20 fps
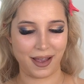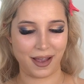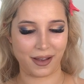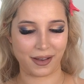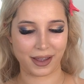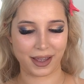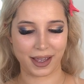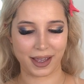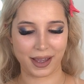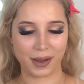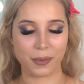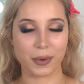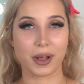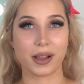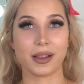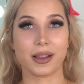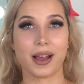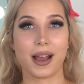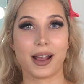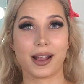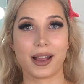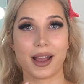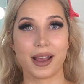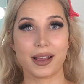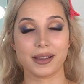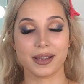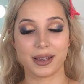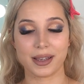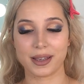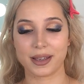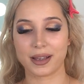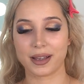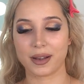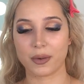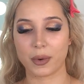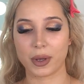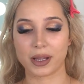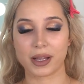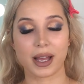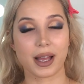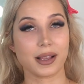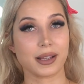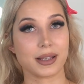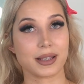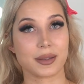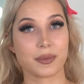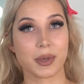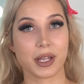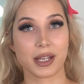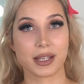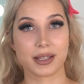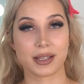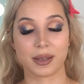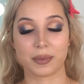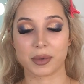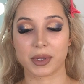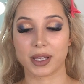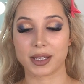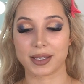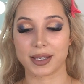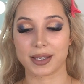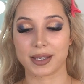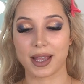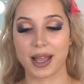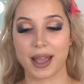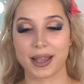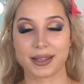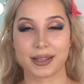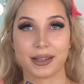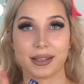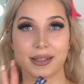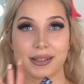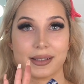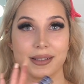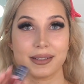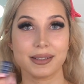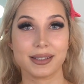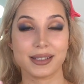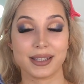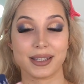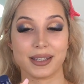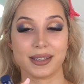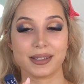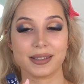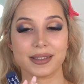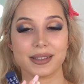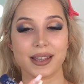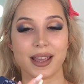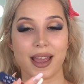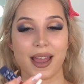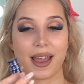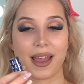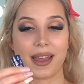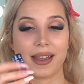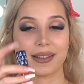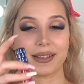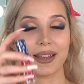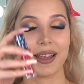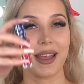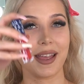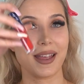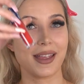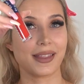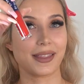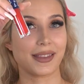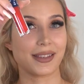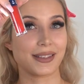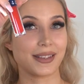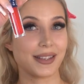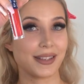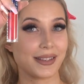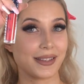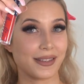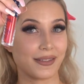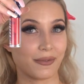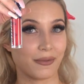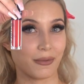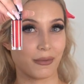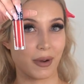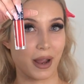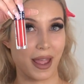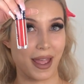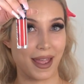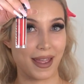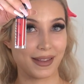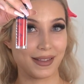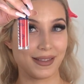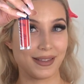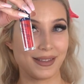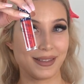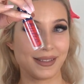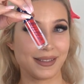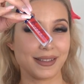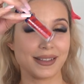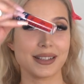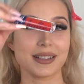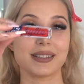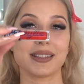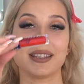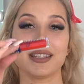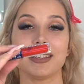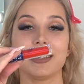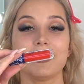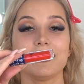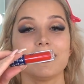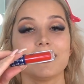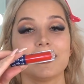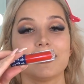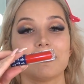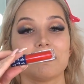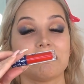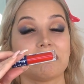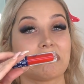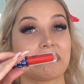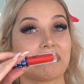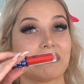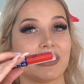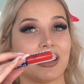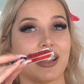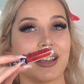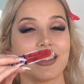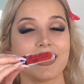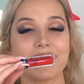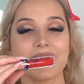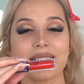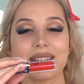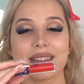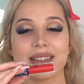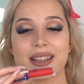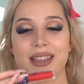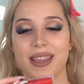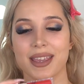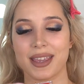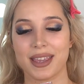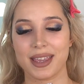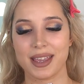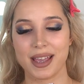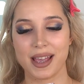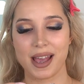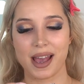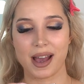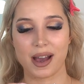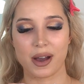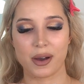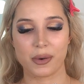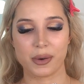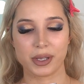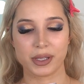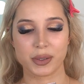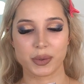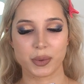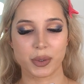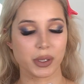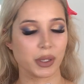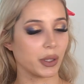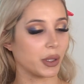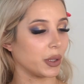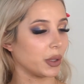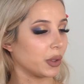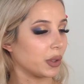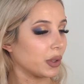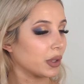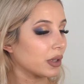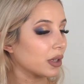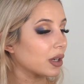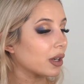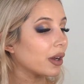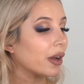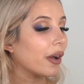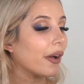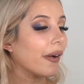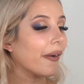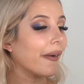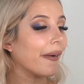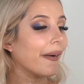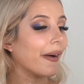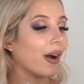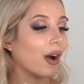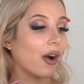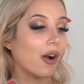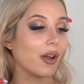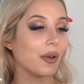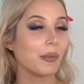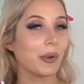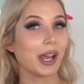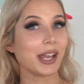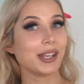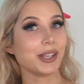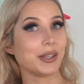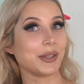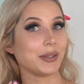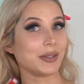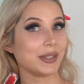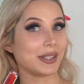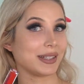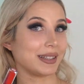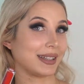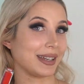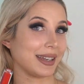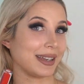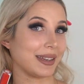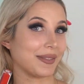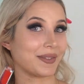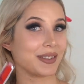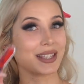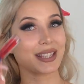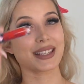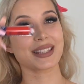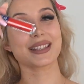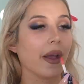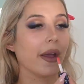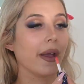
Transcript: Okay, well, Kylie, well, Kylie Cosmetics lip glosses has a little tint, and this is the red tint. Let's see how it will look on my nudie lips.